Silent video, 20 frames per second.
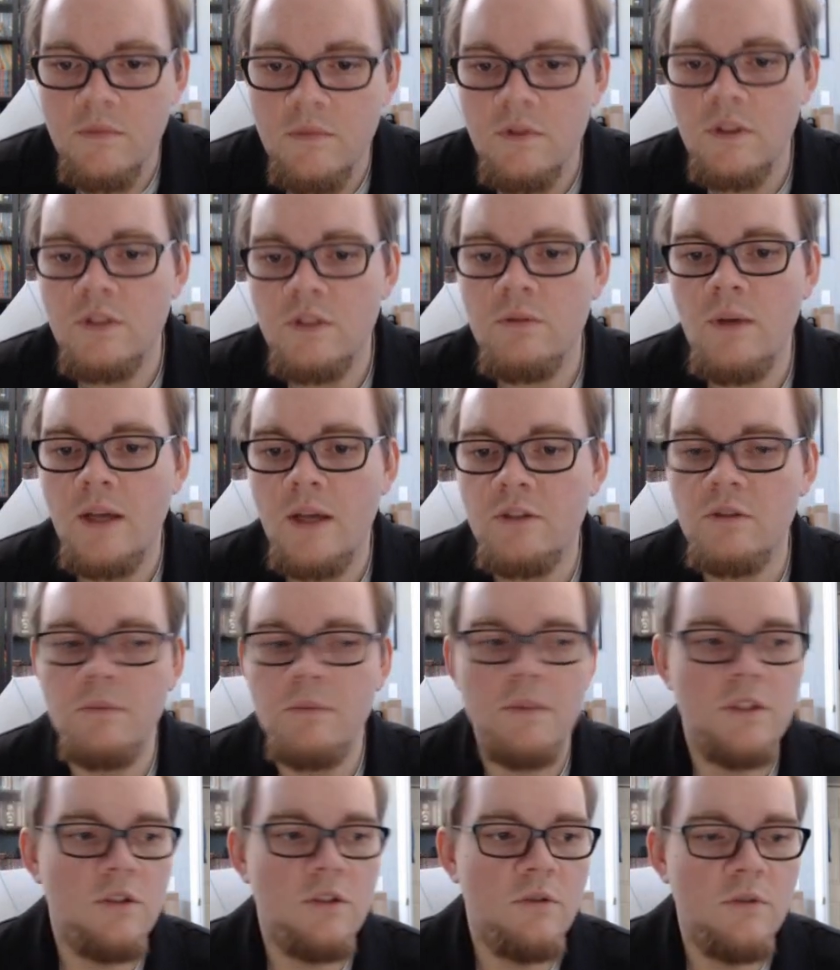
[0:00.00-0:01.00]
So this will
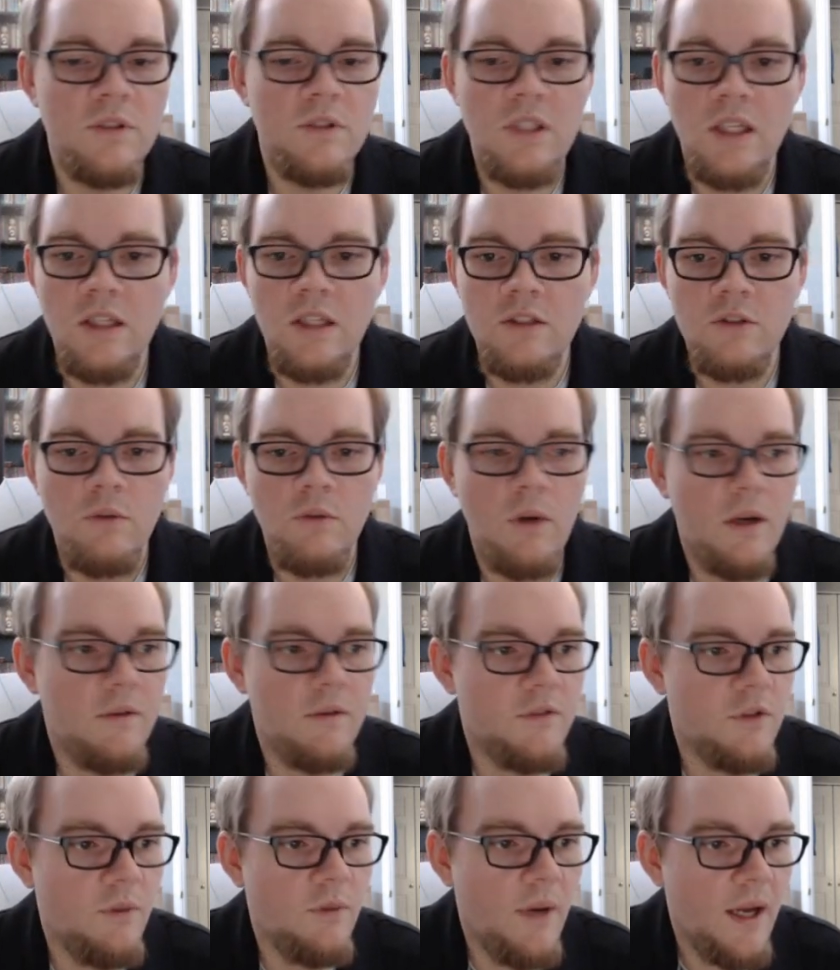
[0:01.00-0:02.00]
actually be 2 secant squared
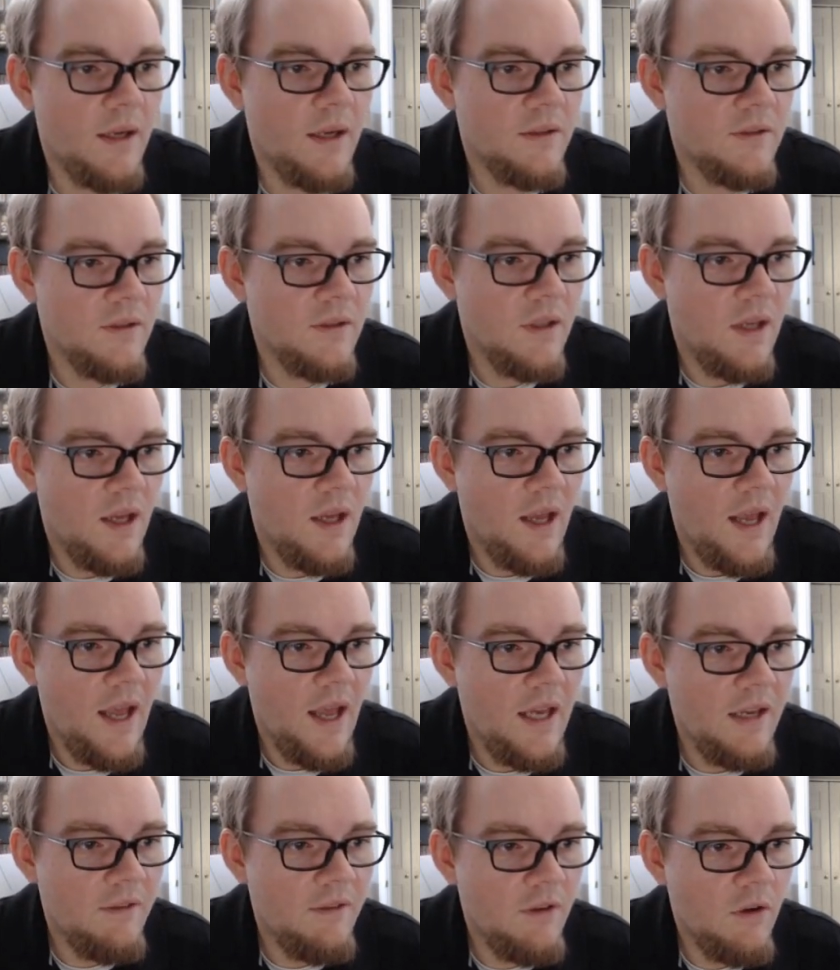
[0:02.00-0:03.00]
of 2x,
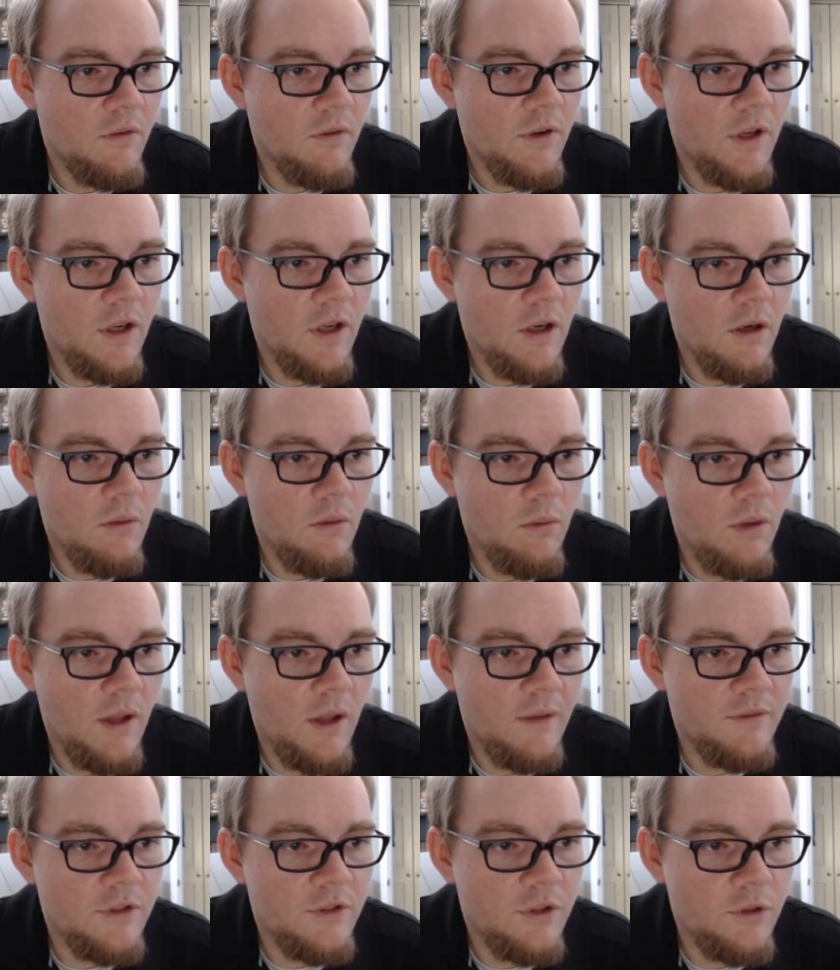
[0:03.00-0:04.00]
and even over here
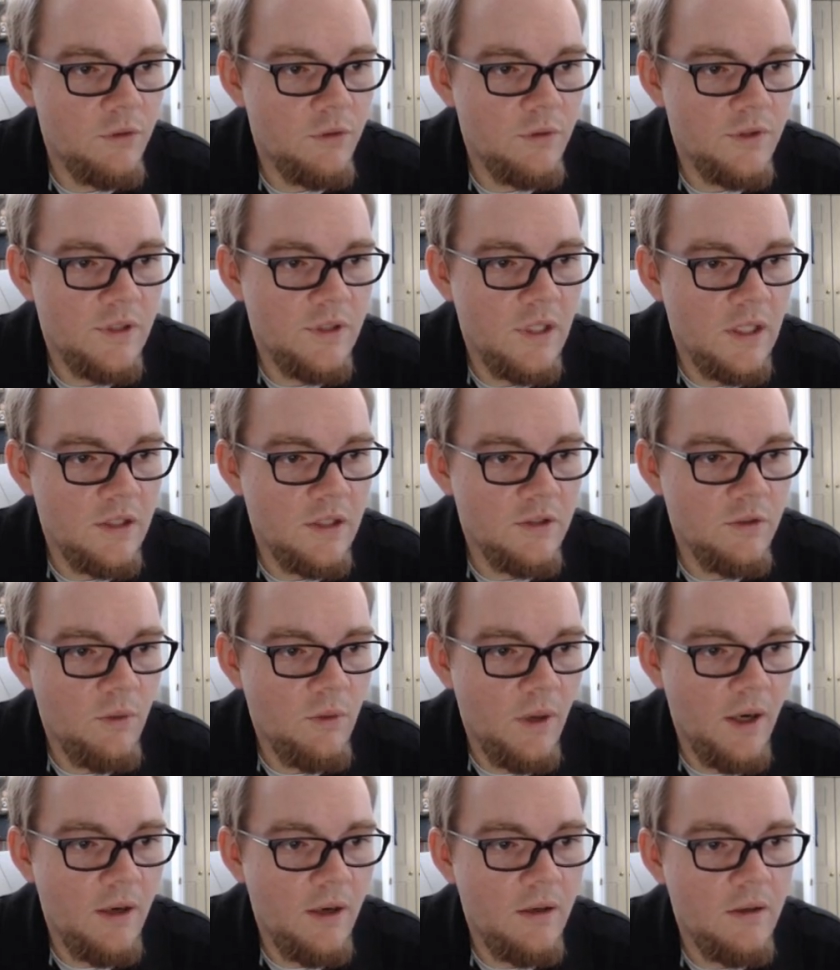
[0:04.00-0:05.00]
we'll have 2 secant
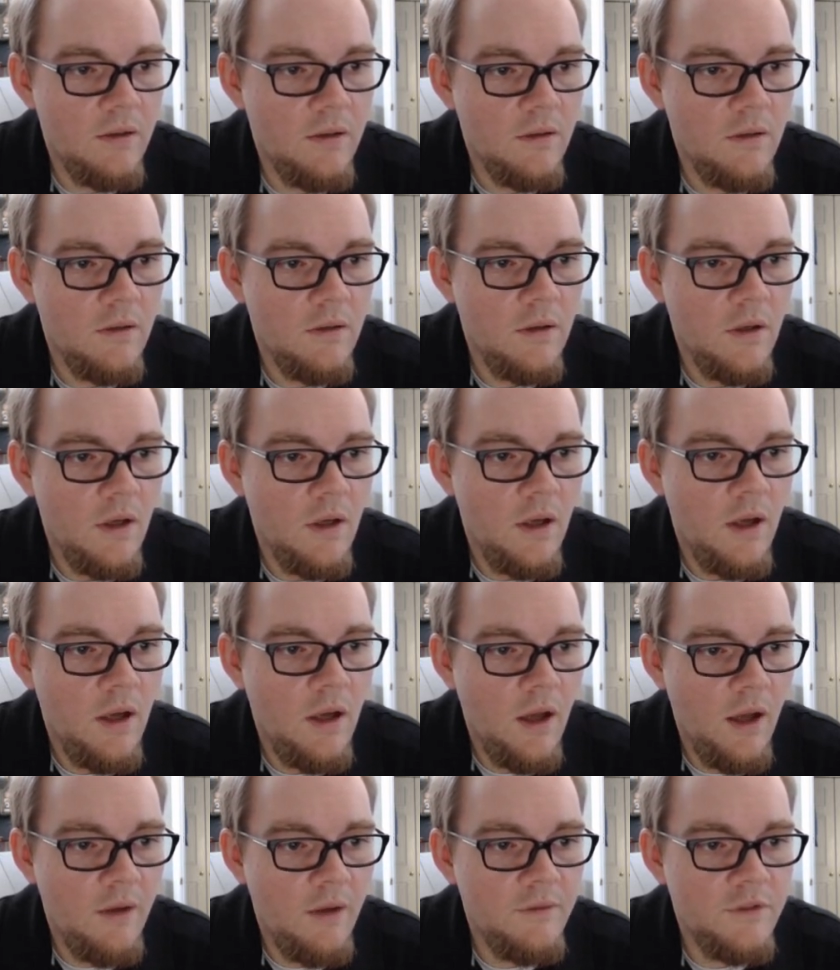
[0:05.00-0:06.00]
squared
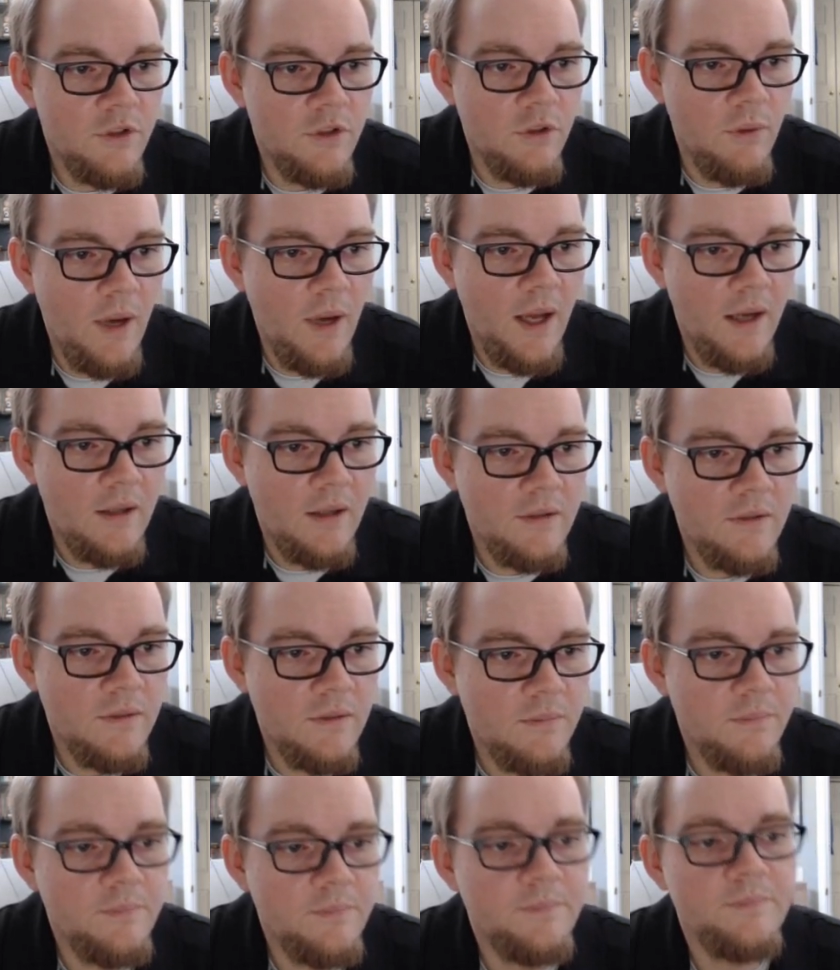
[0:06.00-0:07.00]
of 2x.